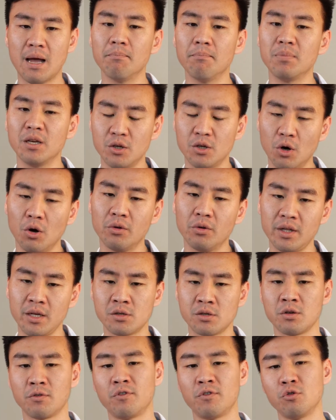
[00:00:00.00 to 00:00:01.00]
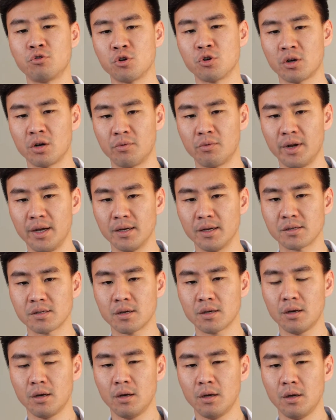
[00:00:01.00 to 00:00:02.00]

and beyond into future careers.